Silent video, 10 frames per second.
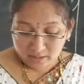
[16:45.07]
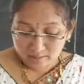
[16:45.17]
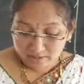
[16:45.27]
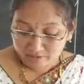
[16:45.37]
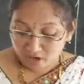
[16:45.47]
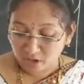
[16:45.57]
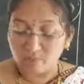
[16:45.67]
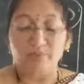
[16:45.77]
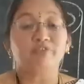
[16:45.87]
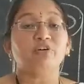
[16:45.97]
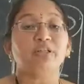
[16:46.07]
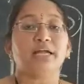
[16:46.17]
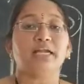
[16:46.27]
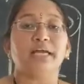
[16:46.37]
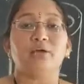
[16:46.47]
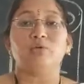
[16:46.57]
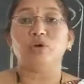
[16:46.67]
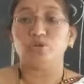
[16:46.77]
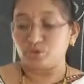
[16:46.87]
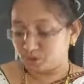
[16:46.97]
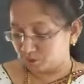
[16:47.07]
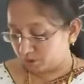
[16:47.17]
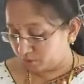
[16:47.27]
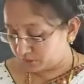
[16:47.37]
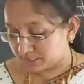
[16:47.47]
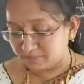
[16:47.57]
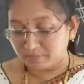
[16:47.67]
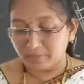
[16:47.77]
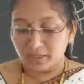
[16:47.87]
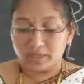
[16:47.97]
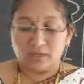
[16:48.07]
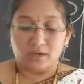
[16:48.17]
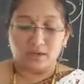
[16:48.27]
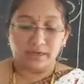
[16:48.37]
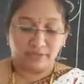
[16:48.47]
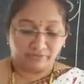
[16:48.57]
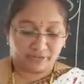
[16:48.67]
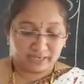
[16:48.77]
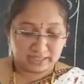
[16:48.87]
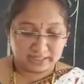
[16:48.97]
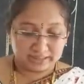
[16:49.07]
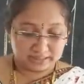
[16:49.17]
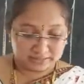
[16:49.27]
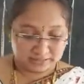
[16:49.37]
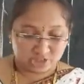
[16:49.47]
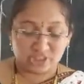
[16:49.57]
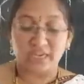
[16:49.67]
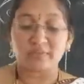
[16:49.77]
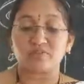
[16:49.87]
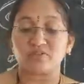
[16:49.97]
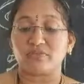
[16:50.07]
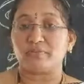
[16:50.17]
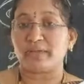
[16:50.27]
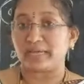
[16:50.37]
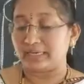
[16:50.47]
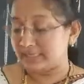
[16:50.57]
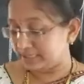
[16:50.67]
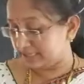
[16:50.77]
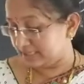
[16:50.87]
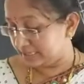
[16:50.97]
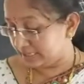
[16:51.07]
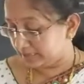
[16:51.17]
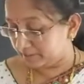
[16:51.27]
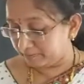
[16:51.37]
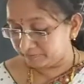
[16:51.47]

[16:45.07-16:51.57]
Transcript: Before that, I want to show you some different shapes of the magnets. See here.